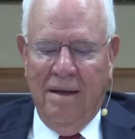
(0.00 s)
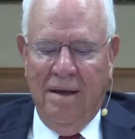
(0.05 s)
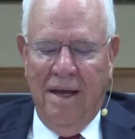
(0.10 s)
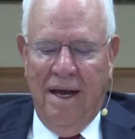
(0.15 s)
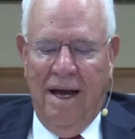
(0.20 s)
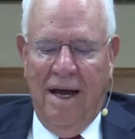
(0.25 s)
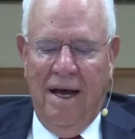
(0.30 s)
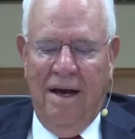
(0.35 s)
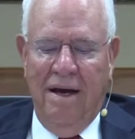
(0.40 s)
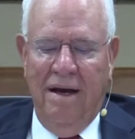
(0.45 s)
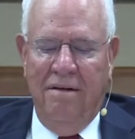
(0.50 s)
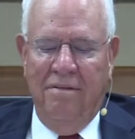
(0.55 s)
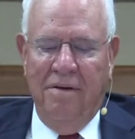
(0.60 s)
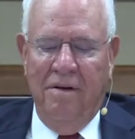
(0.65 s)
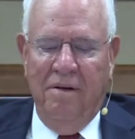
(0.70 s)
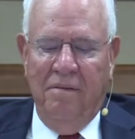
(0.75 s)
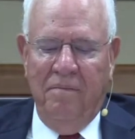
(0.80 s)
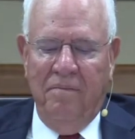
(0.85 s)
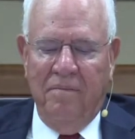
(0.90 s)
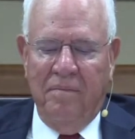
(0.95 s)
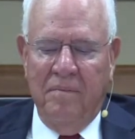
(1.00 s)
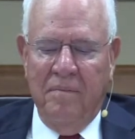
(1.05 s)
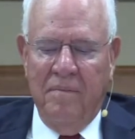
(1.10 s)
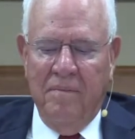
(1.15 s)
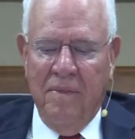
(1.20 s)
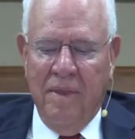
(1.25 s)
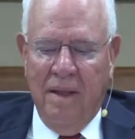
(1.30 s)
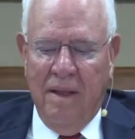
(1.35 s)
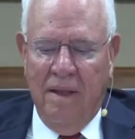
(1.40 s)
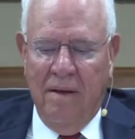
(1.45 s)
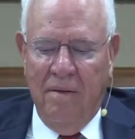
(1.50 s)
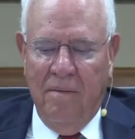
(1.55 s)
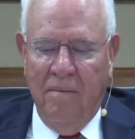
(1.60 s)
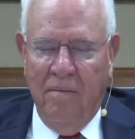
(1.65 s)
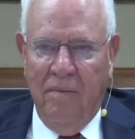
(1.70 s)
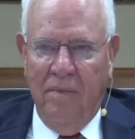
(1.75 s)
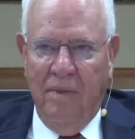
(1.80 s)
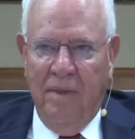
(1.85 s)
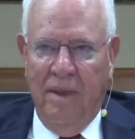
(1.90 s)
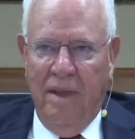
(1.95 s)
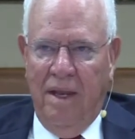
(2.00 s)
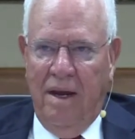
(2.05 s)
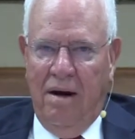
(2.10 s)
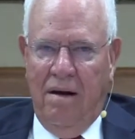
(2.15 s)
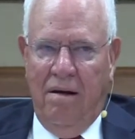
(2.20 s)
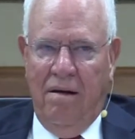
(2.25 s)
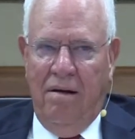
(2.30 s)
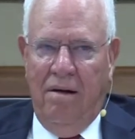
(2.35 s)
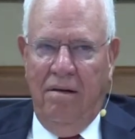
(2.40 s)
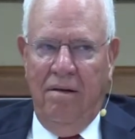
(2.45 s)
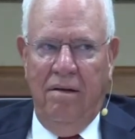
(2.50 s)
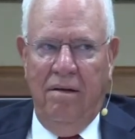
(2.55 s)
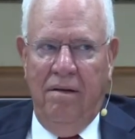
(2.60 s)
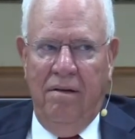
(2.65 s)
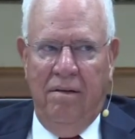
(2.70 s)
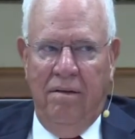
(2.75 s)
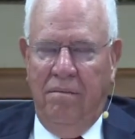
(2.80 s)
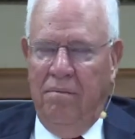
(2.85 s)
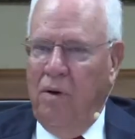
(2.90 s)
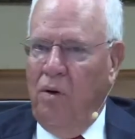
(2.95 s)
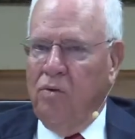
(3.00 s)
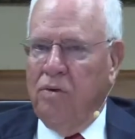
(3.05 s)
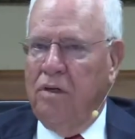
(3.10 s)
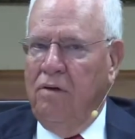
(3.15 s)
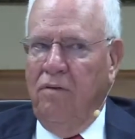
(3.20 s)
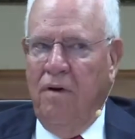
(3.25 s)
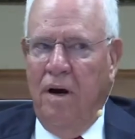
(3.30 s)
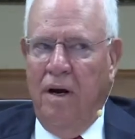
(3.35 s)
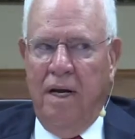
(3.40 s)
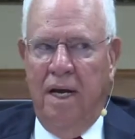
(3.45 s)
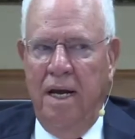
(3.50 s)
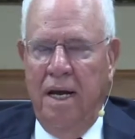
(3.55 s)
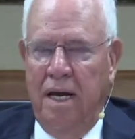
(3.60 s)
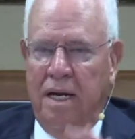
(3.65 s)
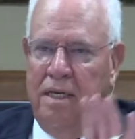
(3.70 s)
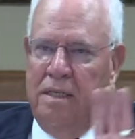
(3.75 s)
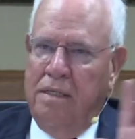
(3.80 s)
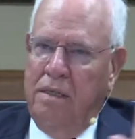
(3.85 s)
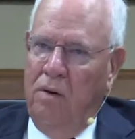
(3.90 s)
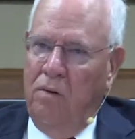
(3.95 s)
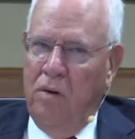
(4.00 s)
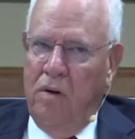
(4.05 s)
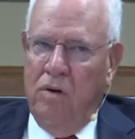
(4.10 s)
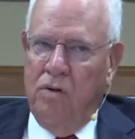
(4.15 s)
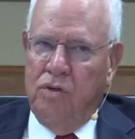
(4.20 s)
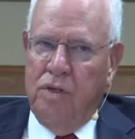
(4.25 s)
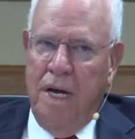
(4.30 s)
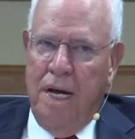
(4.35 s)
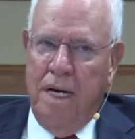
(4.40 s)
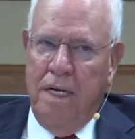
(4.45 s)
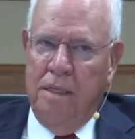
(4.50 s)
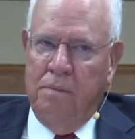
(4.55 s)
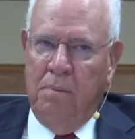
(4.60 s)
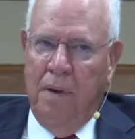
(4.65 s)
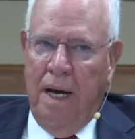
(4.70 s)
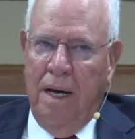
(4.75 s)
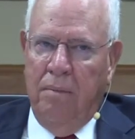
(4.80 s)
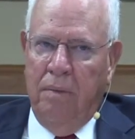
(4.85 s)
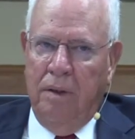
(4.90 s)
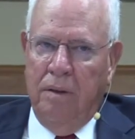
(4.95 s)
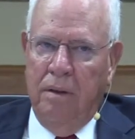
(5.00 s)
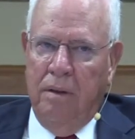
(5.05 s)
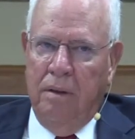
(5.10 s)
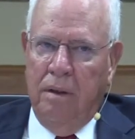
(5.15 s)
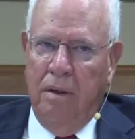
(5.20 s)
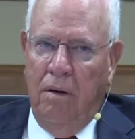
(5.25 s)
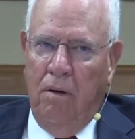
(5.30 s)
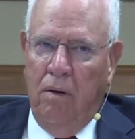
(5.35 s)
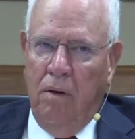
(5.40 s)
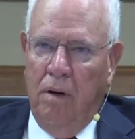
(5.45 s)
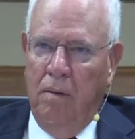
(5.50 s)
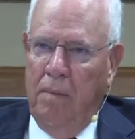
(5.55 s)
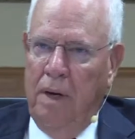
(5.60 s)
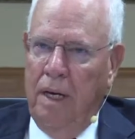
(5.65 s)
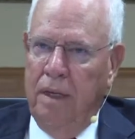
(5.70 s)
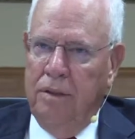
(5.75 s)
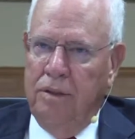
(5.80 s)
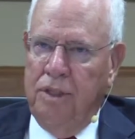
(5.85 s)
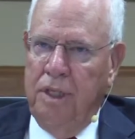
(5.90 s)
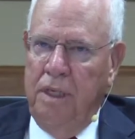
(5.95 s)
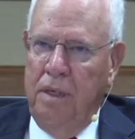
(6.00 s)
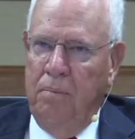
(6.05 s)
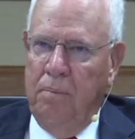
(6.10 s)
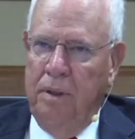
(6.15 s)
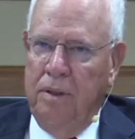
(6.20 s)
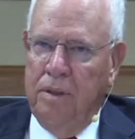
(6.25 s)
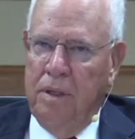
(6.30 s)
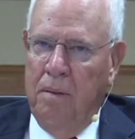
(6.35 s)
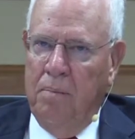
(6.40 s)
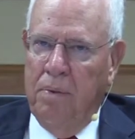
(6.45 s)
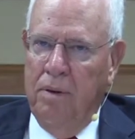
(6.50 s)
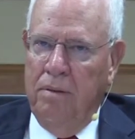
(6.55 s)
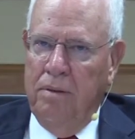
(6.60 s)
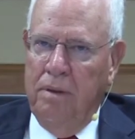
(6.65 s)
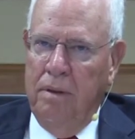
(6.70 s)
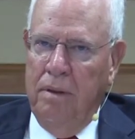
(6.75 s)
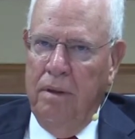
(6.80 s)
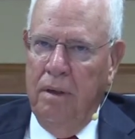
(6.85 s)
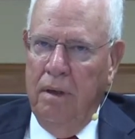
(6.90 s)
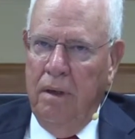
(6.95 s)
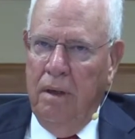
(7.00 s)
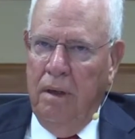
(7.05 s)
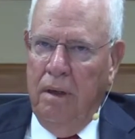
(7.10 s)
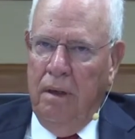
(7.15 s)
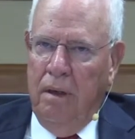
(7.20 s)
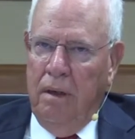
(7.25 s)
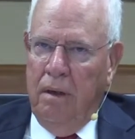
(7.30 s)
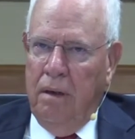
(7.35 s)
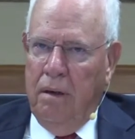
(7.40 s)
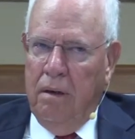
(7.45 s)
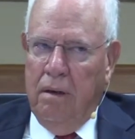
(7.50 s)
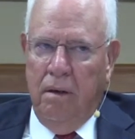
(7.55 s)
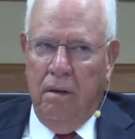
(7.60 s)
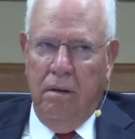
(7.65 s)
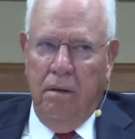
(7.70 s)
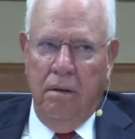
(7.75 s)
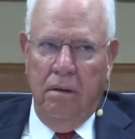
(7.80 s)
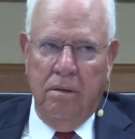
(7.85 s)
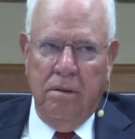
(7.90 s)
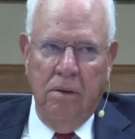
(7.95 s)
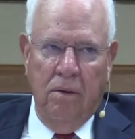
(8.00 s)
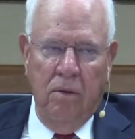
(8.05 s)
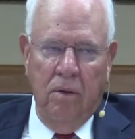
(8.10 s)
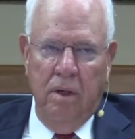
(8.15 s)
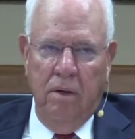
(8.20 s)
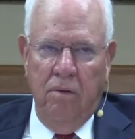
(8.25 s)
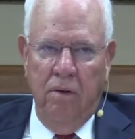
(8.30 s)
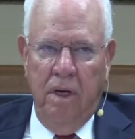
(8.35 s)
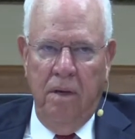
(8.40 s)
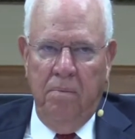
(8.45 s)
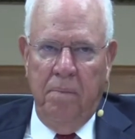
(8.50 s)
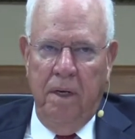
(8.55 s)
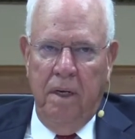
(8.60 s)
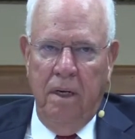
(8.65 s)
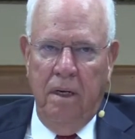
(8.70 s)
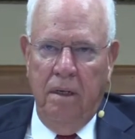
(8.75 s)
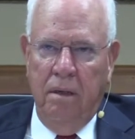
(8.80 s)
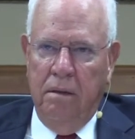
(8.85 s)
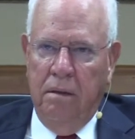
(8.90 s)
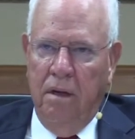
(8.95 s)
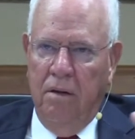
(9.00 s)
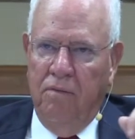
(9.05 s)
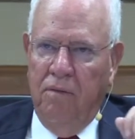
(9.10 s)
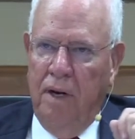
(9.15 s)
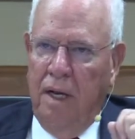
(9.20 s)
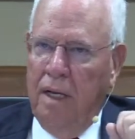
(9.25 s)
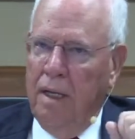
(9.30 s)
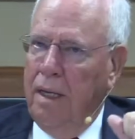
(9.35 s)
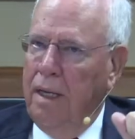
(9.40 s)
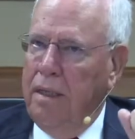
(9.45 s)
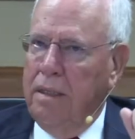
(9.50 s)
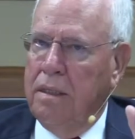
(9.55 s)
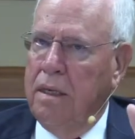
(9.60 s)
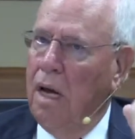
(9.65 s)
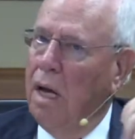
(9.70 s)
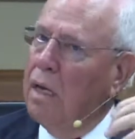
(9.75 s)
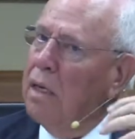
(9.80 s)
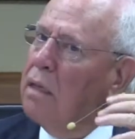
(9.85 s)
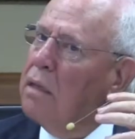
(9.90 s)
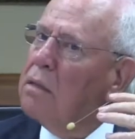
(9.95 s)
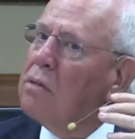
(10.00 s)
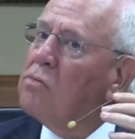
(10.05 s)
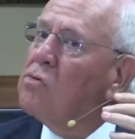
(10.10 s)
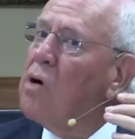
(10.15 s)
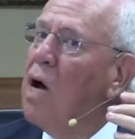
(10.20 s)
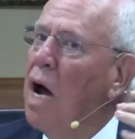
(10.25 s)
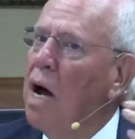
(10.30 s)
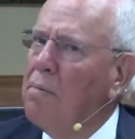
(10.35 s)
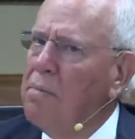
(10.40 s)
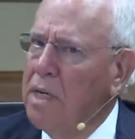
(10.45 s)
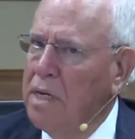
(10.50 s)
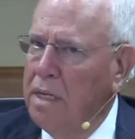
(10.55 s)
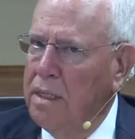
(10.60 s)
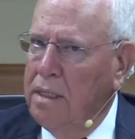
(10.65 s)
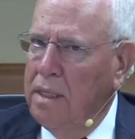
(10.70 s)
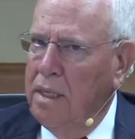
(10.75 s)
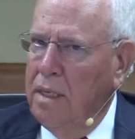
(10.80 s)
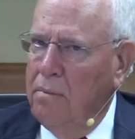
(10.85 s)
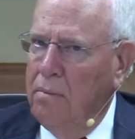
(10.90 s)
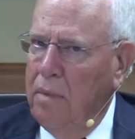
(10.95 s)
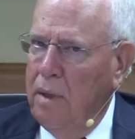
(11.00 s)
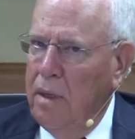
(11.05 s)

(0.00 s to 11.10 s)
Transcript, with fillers: However, there are, most of our kids don't understand this Bible talk about sheep and shepherds and sowing and reaping and stuff like that. It's not so common to them.